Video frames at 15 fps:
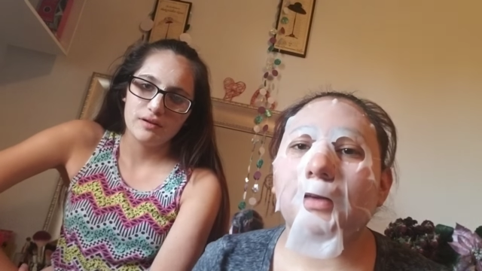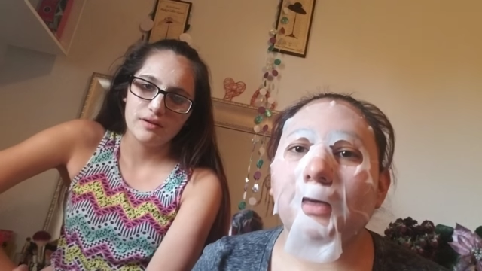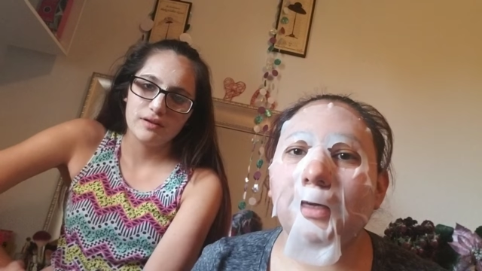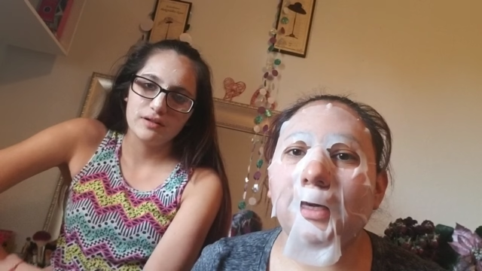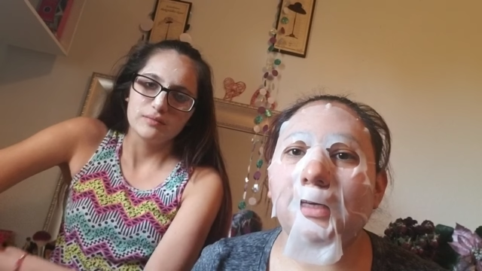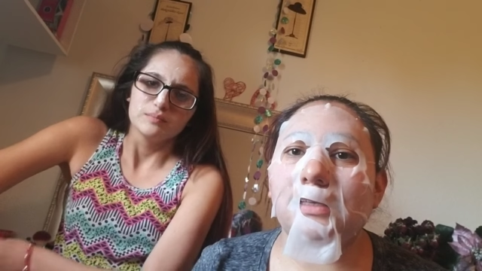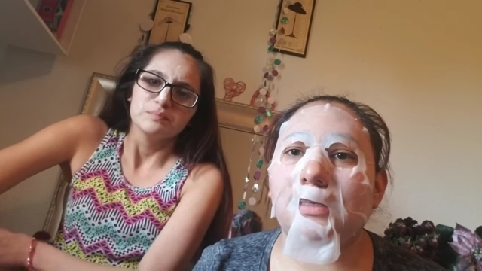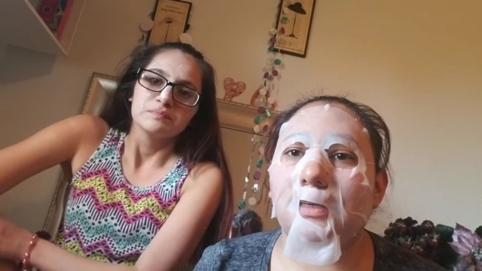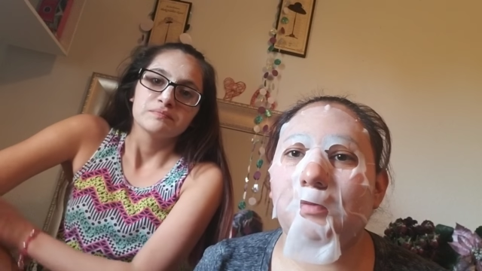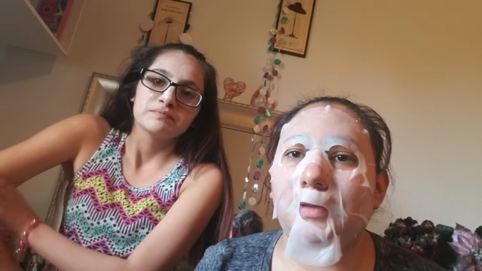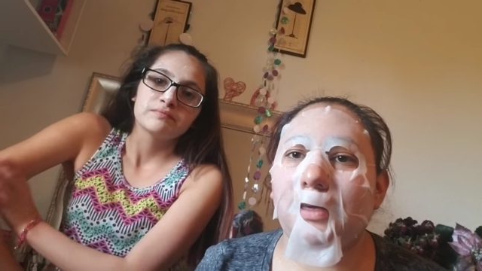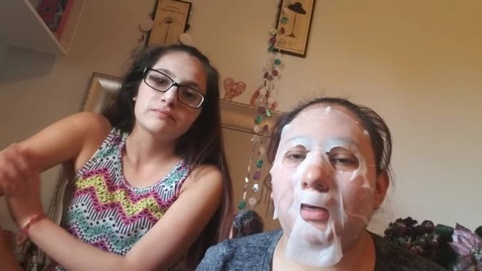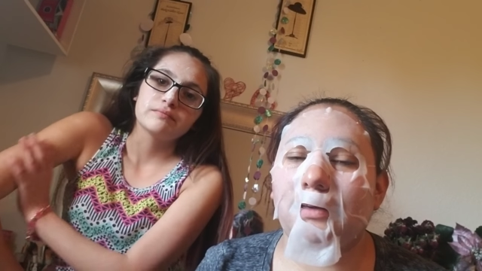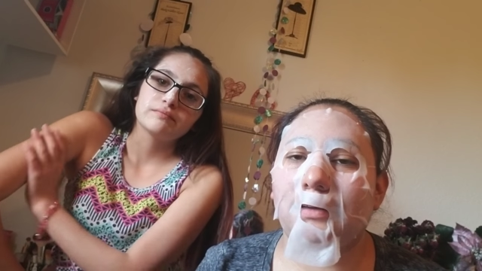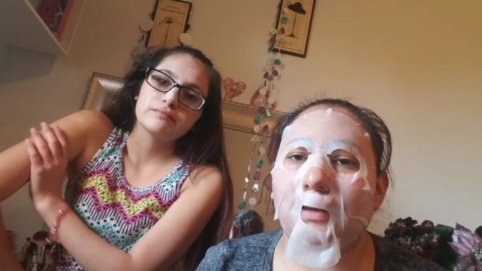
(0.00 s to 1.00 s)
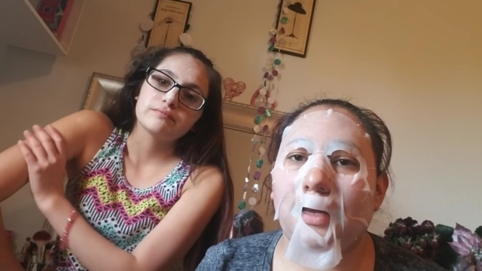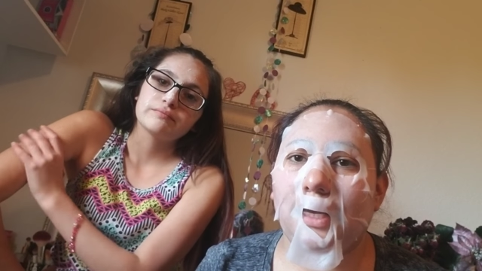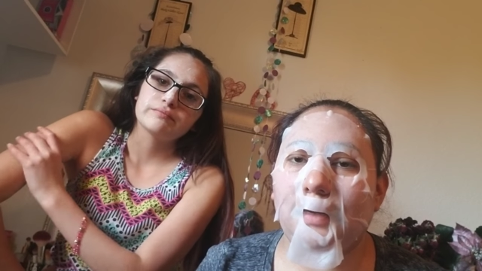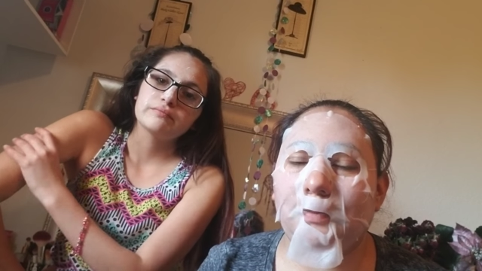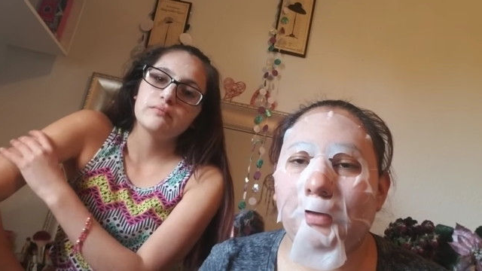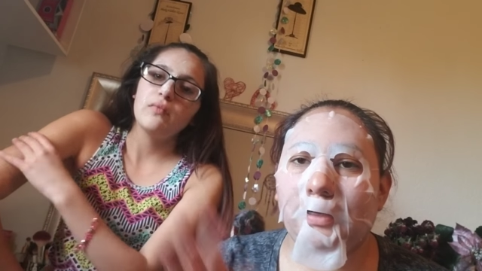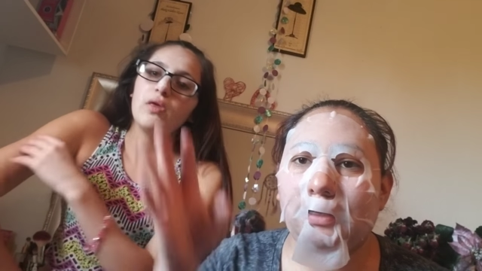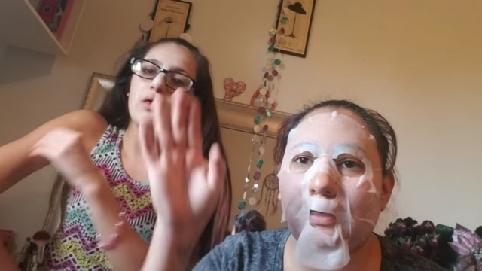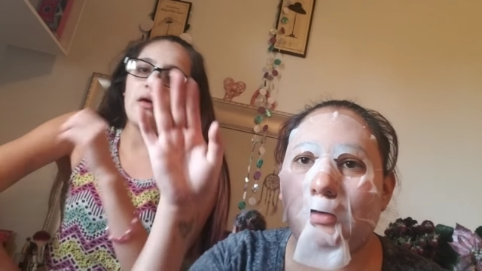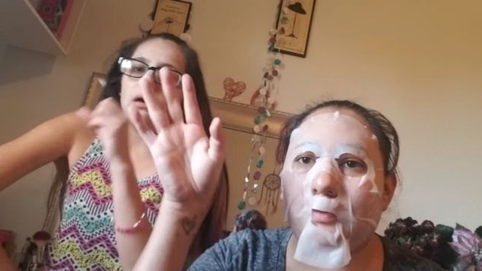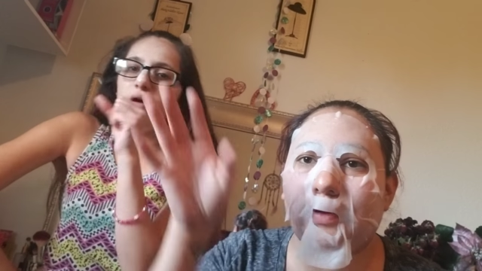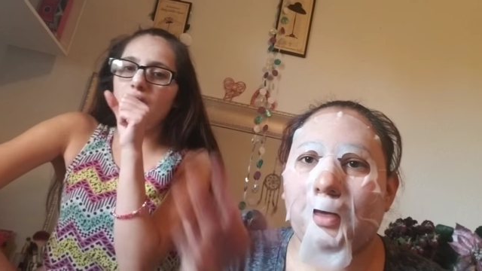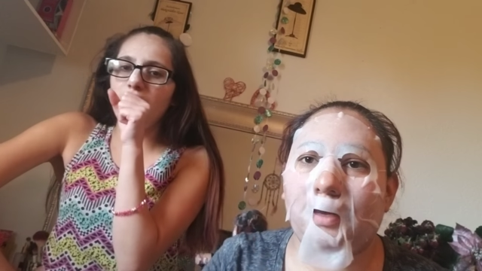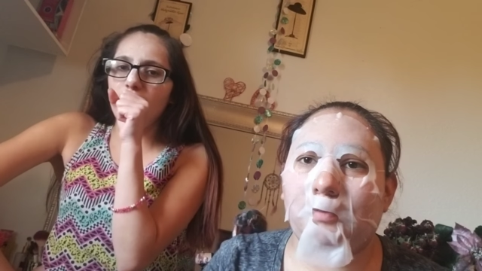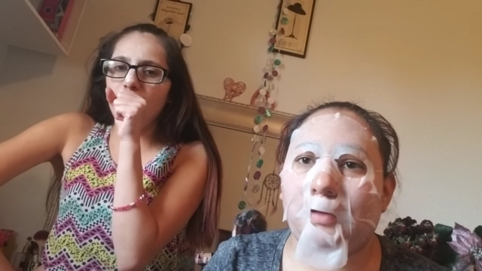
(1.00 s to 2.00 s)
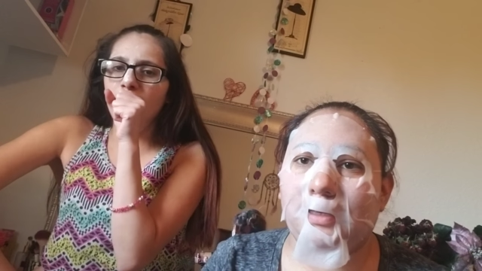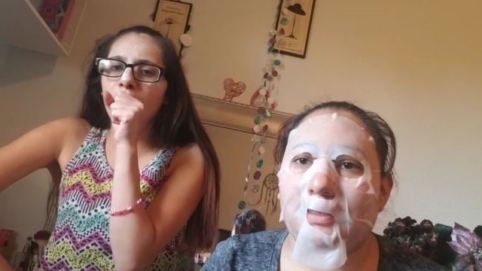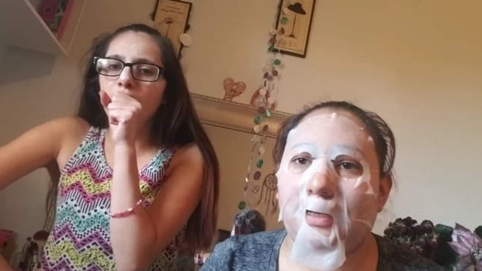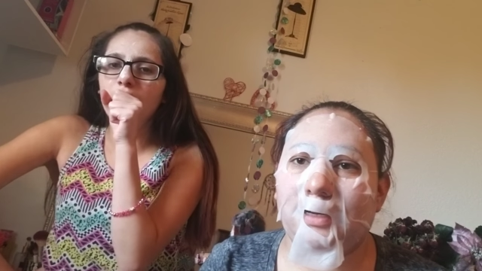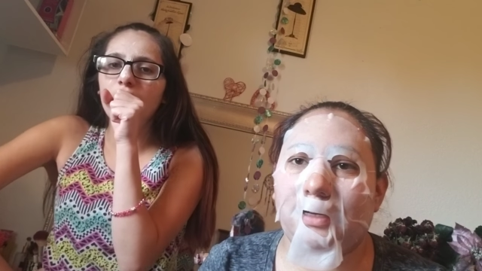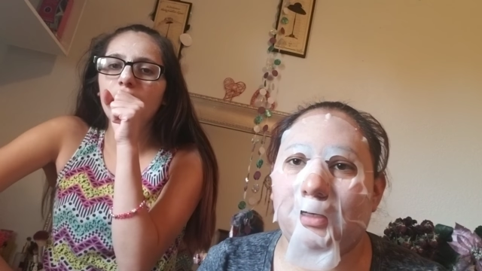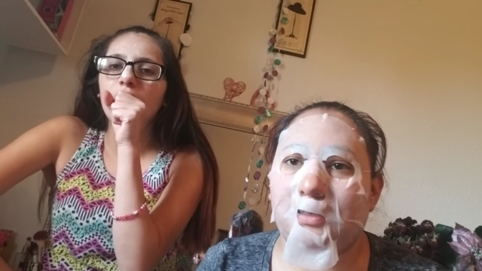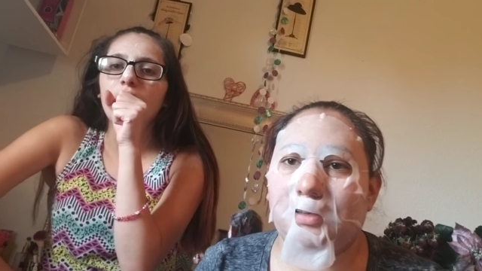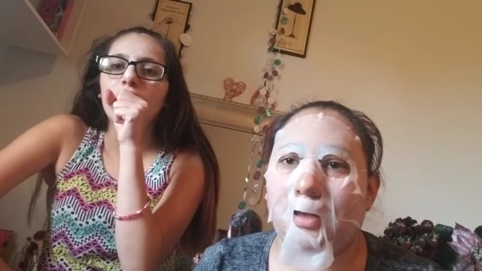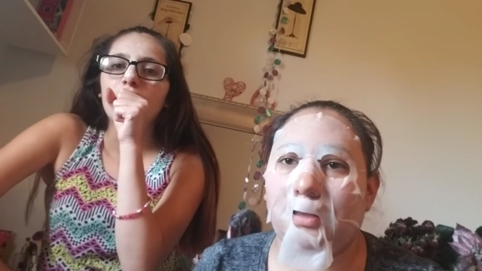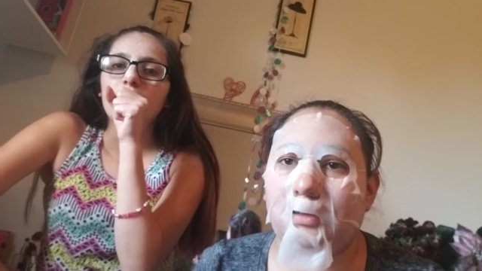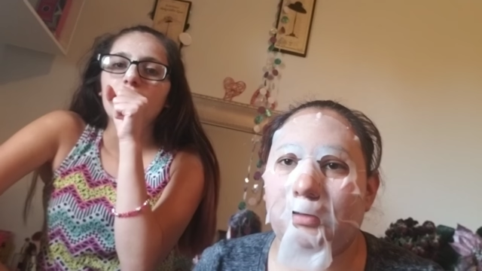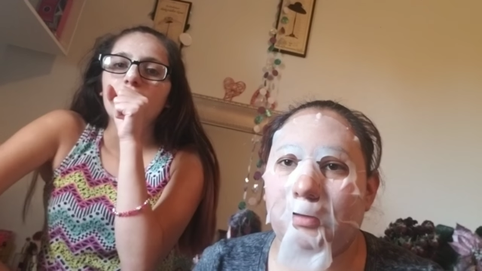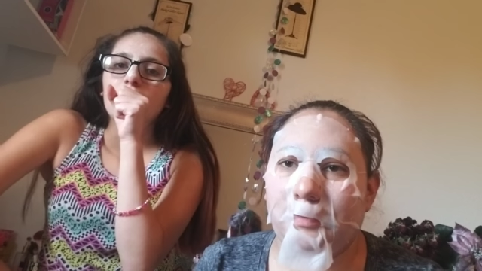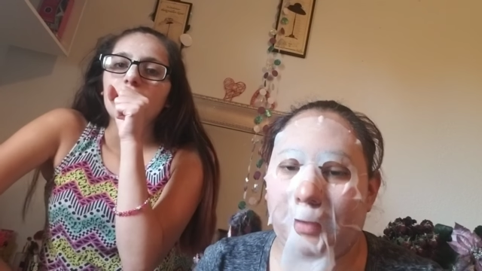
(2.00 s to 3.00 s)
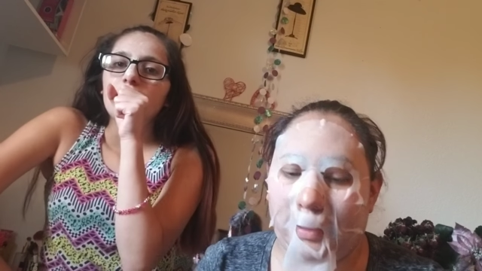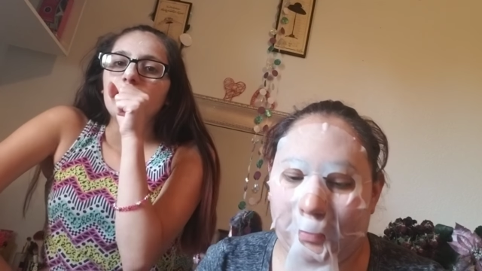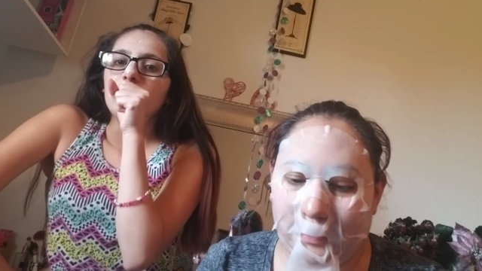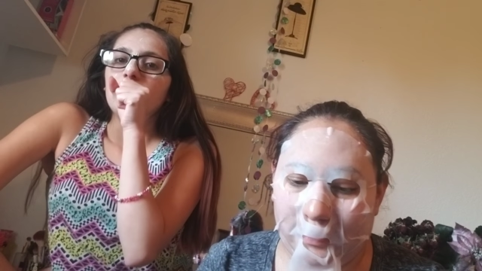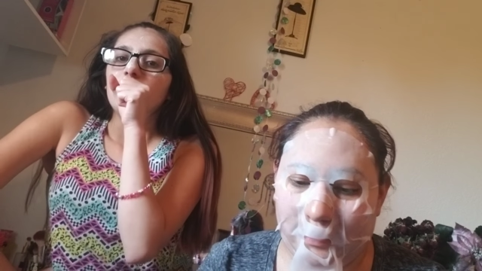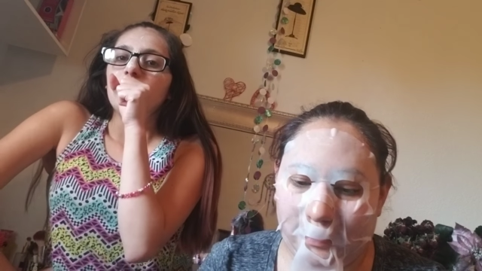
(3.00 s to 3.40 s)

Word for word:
Speaker 1: You guys see me. I put a little bit up because Erica's taller than me.